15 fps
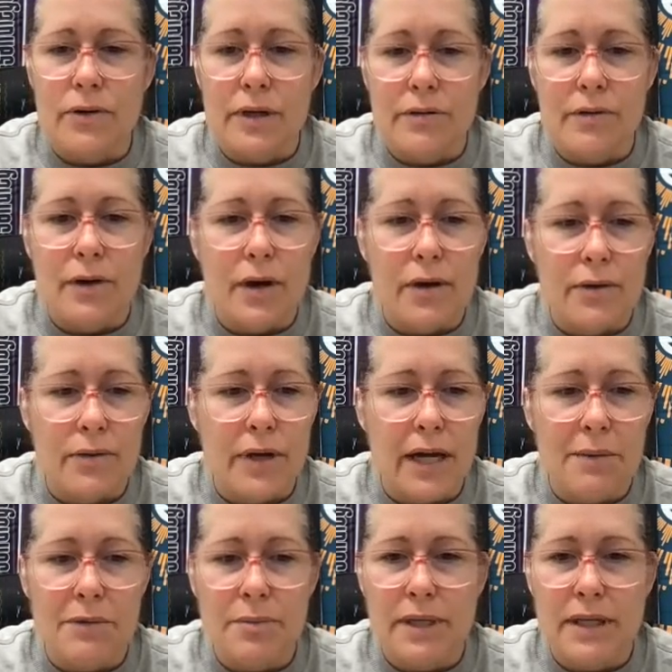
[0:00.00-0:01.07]
and Ricardo
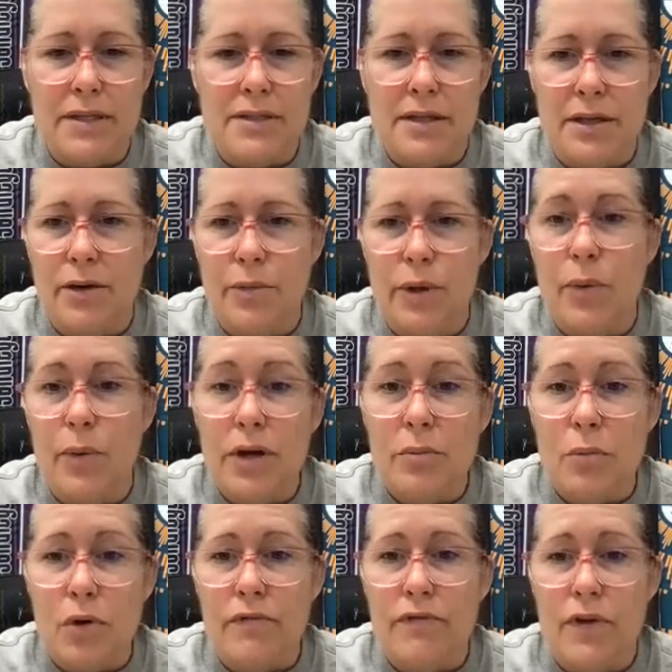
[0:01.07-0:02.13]
came to me and said, we want you
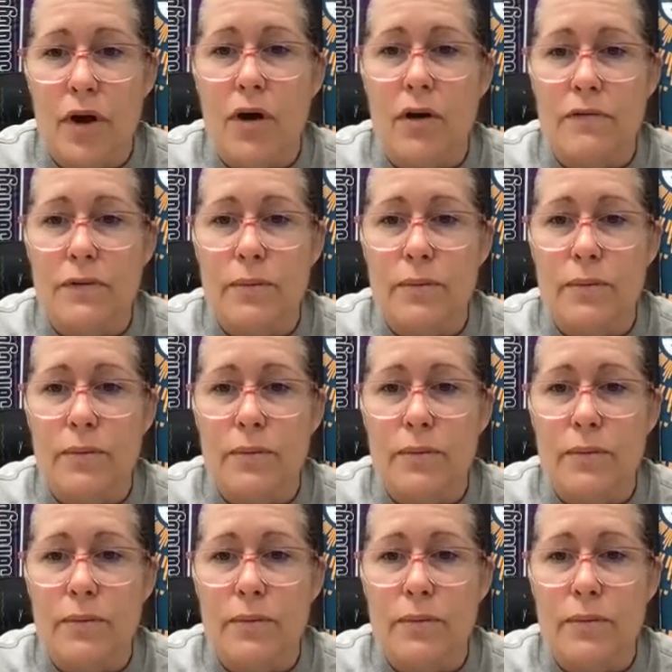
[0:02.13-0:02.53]
more involved.